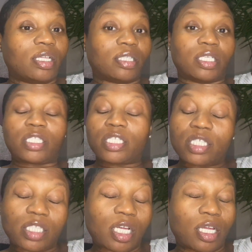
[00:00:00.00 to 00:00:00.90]
this
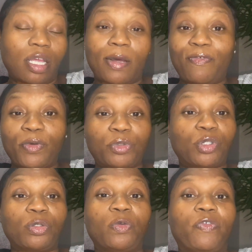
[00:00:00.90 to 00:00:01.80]
is a helpful
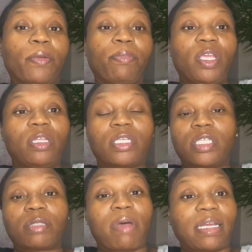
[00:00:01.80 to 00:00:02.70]
tool for me.
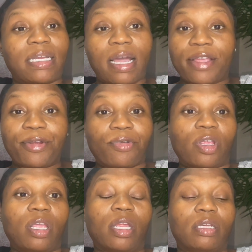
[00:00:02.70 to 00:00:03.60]
This is my
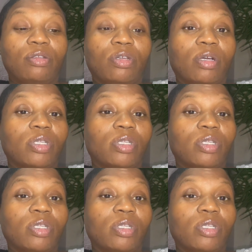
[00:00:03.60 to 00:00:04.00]
diary, and you know,